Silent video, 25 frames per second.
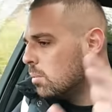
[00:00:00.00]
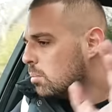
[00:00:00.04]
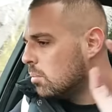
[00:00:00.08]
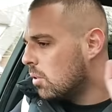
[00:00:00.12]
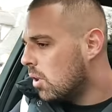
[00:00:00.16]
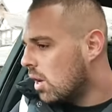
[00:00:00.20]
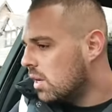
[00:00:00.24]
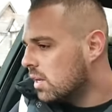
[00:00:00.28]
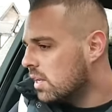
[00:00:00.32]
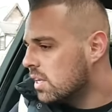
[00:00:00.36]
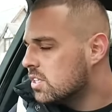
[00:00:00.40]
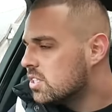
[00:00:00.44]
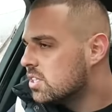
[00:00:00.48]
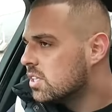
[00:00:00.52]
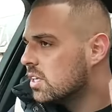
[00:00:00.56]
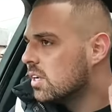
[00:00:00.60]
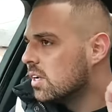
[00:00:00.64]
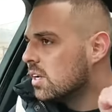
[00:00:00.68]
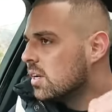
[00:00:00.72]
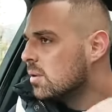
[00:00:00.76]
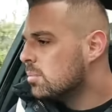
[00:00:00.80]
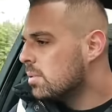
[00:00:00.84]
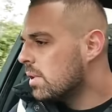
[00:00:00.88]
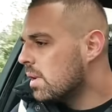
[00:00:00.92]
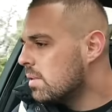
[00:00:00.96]
mileage
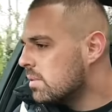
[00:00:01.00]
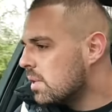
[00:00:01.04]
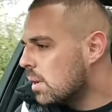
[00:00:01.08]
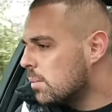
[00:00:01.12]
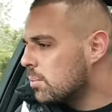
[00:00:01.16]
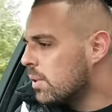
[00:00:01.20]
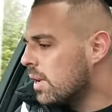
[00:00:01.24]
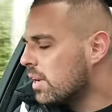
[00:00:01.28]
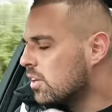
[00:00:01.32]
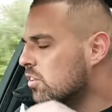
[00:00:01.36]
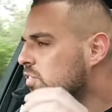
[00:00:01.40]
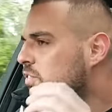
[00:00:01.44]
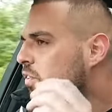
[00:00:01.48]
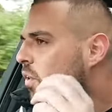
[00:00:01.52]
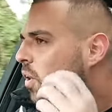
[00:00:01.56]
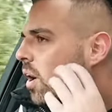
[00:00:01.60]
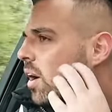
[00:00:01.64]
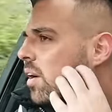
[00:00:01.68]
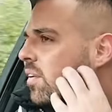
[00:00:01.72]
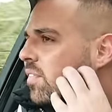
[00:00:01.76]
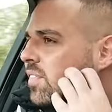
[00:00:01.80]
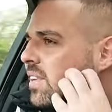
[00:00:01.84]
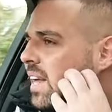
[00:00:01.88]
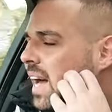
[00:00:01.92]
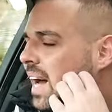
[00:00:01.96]
BMW
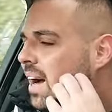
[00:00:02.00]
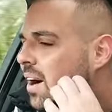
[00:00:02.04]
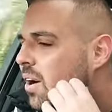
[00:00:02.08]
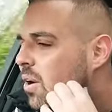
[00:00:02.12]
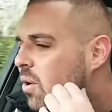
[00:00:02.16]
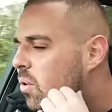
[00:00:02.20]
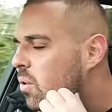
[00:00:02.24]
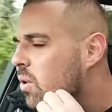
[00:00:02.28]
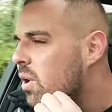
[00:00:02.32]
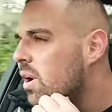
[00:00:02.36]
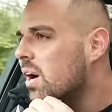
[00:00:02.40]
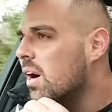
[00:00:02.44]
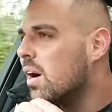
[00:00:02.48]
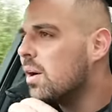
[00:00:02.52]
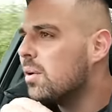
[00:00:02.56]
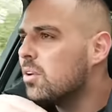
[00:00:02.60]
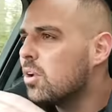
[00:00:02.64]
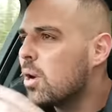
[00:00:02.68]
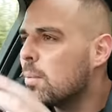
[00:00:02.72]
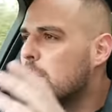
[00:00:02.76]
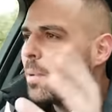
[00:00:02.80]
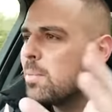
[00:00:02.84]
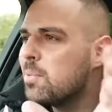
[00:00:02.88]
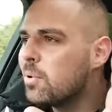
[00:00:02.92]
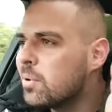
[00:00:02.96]
X5. Now, a lot
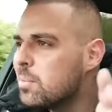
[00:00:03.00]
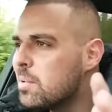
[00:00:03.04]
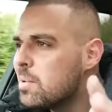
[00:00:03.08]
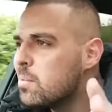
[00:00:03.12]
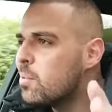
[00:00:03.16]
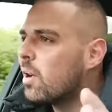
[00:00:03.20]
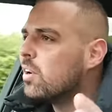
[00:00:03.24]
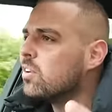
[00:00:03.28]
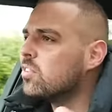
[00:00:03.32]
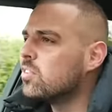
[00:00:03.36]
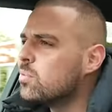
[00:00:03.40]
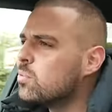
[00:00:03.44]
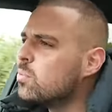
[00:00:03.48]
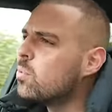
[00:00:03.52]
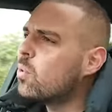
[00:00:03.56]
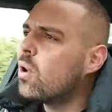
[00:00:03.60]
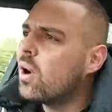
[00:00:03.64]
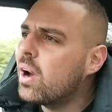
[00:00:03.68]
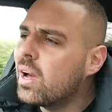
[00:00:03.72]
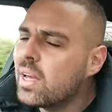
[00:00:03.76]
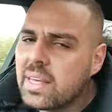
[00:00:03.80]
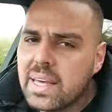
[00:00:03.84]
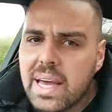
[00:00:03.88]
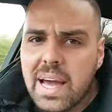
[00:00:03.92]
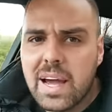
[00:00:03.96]
of people are going to be wondering
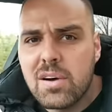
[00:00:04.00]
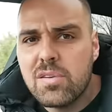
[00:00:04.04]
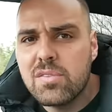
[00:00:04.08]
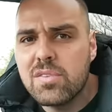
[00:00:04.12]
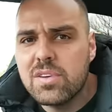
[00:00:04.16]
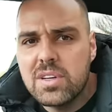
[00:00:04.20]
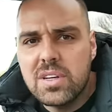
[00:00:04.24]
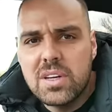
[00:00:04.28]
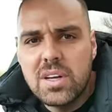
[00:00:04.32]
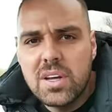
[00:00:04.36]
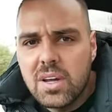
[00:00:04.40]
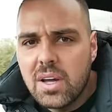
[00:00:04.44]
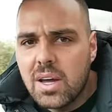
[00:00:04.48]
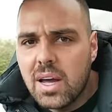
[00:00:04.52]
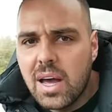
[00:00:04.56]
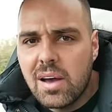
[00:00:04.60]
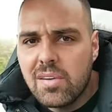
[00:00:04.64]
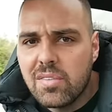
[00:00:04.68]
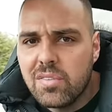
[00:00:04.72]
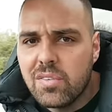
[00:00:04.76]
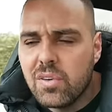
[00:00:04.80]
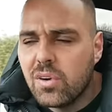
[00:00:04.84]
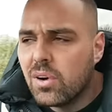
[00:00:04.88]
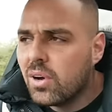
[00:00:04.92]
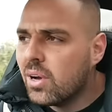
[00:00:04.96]
why, Calvin,
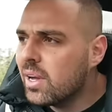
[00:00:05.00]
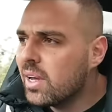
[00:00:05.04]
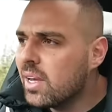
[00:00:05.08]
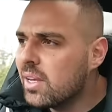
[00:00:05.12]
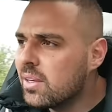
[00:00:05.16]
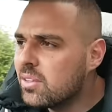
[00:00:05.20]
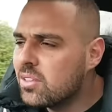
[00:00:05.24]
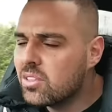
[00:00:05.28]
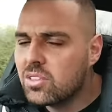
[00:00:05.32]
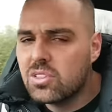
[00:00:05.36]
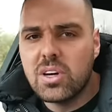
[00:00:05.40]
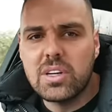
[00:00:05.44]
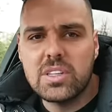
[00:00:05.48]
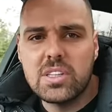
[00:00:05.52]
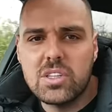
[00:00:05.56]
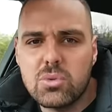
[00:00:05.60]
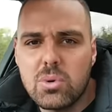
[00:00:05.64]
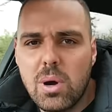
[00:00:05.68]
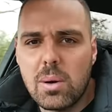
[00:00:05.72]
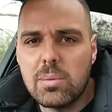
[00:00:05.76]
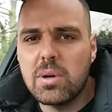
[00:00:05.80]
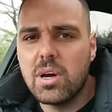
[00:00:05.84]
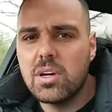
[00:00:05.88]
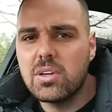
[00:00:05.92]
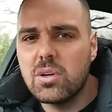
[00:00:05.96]
have I decided to
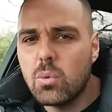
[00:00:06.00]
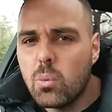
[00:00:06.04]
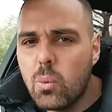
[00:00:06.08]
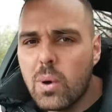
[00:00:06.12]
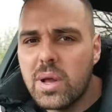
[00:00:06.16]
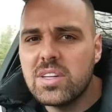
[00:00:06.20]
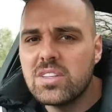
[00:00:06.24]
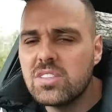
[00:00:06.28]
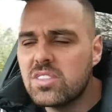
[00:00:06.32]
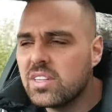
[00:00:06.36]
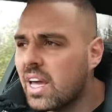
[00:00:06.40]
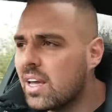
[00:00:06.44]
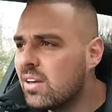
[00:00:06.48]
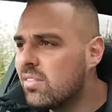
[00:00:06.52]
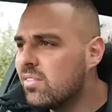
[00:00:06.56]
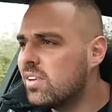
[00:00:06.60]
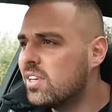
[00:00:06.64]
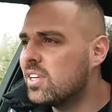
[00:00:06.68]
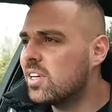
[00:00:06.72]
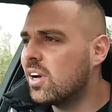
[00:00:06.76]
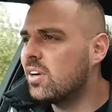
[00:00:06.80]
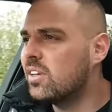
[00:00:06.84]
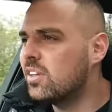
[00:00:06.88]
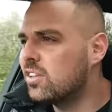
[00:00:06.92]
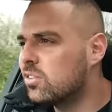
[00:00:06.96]
upload a Wednesday
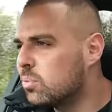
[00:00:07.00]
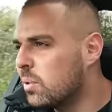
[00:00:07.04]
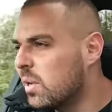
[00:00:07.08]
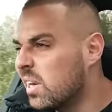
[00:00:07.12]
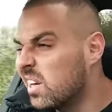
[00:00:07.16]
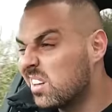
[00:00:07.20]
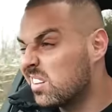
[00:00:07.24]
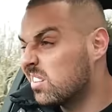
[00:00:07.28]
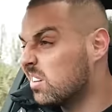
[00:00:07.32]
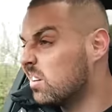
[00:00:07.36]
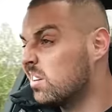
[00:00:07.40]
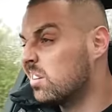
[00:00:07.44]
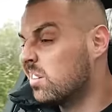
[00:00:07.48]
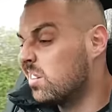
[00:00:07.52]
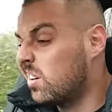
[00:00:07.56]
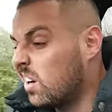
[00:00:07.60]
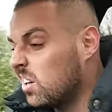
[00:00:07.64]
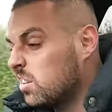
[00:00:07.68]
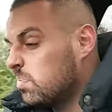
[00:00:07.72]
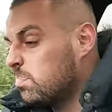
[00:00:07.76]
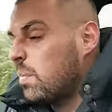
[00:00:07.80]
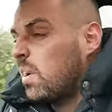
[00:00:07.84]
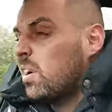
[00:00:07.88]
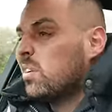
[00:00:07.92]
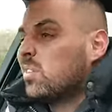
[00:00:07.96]
video this week? So I
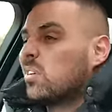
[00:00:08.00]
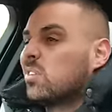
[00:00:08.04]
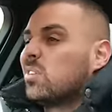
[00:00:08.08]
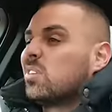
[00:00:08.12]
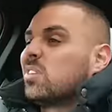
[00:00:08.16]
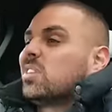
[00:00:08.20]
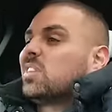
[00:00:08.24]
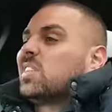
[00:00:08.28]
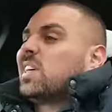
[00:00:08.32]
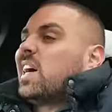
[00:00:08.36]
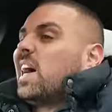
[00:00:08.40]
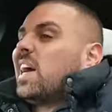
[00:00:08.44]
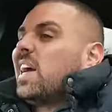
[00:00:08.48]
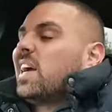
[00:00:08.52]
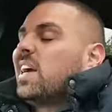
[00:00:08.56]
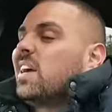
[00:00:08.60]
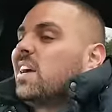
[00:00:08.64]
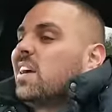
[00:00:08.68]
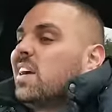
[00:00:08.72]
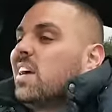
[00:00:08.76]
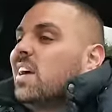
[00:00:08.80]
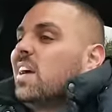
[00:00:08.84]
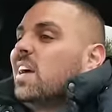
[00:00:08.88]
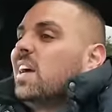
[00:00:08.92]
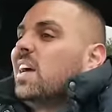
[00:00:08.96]
suppose I just sat here
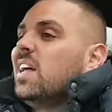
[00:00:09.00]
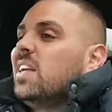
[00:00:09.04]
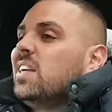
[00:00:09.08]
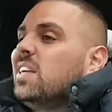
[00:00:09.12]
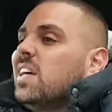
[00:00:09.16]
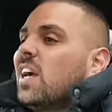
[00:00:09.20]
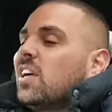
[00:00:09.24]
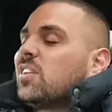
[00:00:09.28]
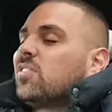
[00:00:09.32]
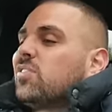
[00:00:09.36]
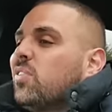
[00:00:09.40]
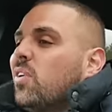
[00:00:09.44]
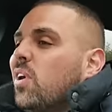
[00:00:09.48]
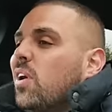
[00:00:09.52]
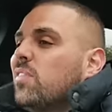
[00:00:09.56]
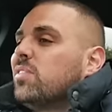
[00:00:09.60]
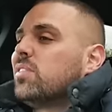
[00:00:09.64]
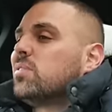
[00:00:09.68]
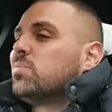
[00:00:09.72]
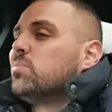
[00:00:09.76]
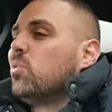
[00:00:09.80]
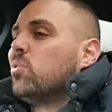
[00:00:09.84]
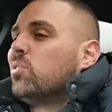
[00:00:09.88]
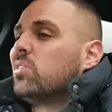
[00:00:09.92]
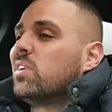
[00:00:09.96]
in the X5
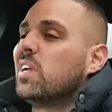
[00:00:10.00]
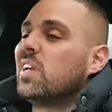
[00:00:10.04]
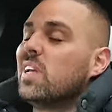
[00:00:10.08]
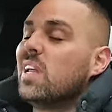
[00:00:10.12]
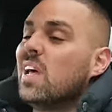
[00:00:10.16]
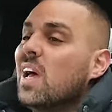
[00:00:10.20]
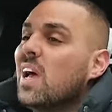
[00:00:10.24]
this morning, I